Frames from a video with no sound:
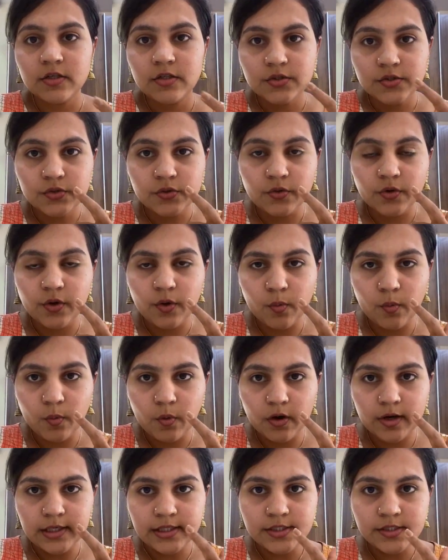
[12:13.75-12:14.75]
So your
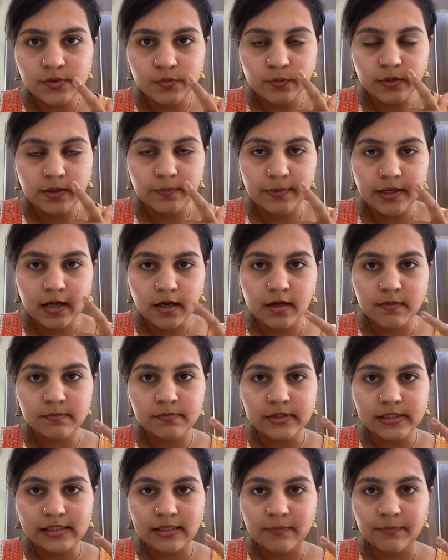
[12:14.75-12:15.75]
voice will
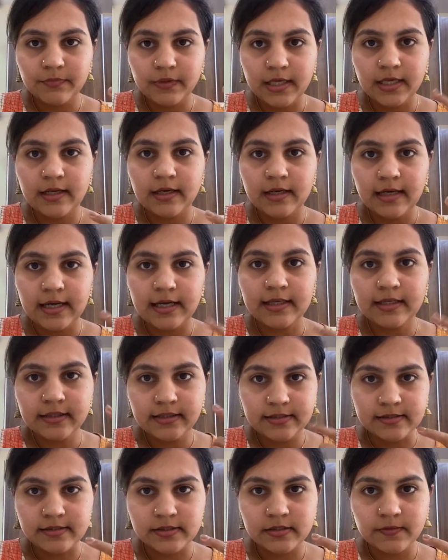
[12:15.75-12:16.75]
become something like
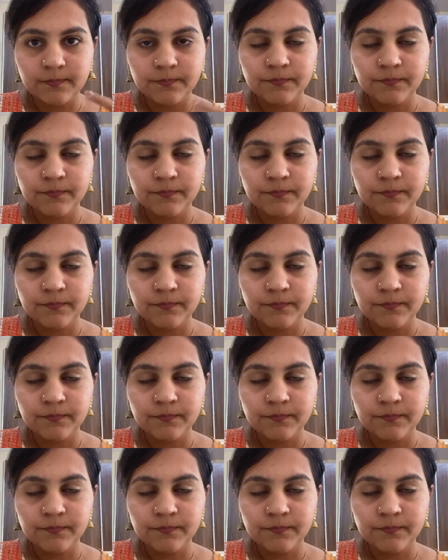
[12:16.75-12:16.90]
this.